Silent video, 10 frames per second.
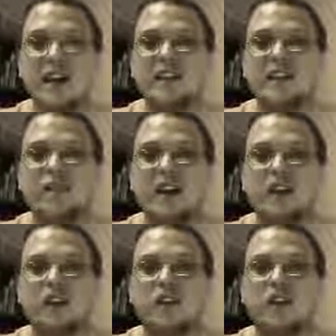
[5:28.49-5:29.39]
he's
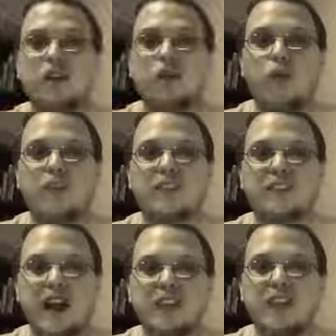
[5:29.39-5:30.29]
effectively
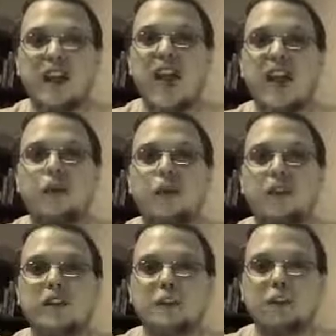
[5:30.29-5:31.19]
criticizing any
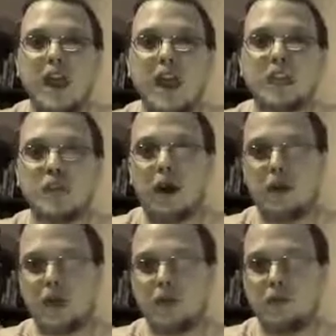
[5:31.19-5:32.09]
participation by
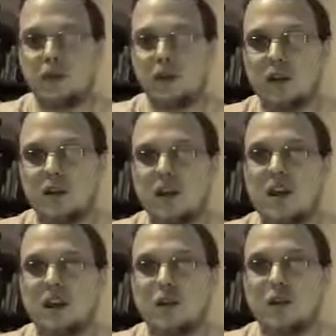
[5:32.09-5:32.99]
that community
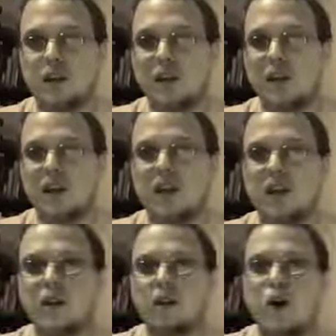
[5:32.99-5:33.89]
in
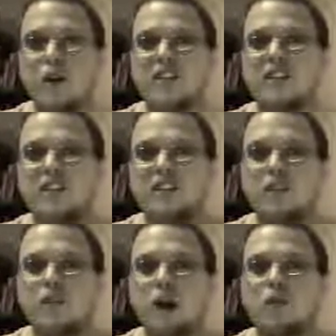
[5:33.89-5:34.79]
the Roman
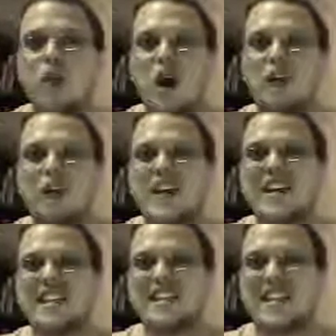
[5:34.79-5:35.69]
system of wealth,
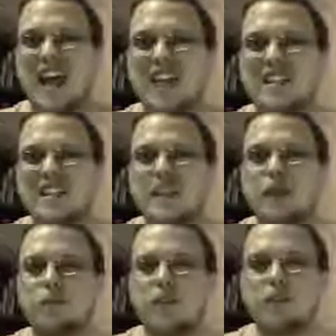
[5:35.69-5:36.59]
status,
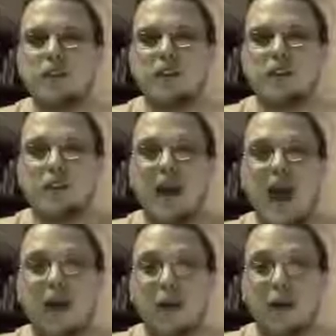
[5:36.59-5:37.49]
privilege, and
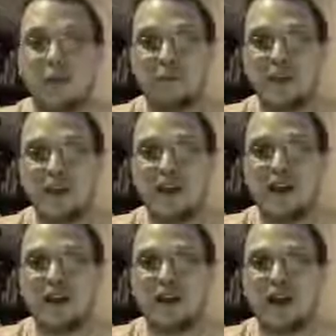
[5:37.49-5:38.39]
power.
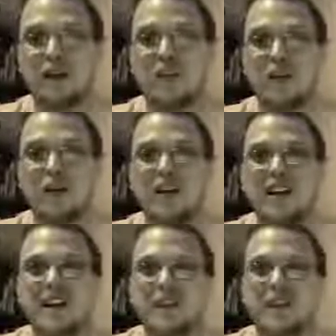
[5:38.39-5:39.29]
Right? So
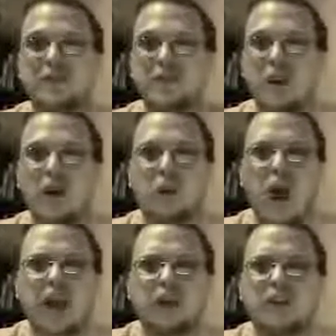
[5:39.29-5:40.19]
it's a very
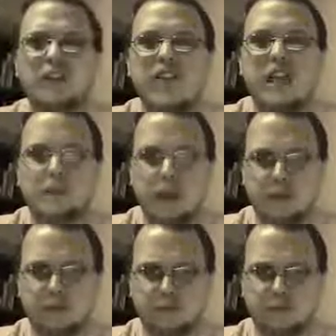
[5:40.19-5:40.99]
radical statement.